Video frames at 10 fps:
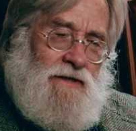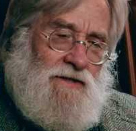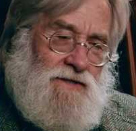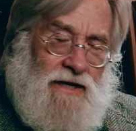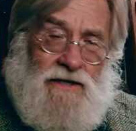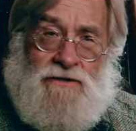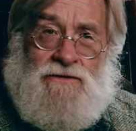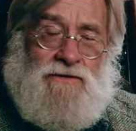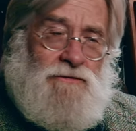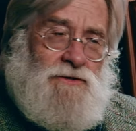
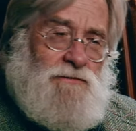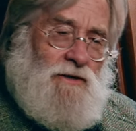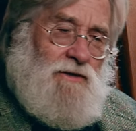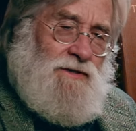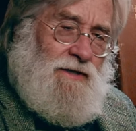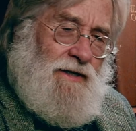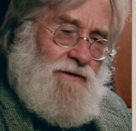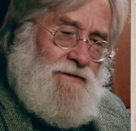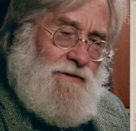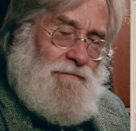standards, what you might call
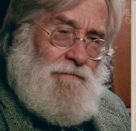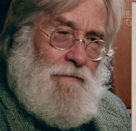standards,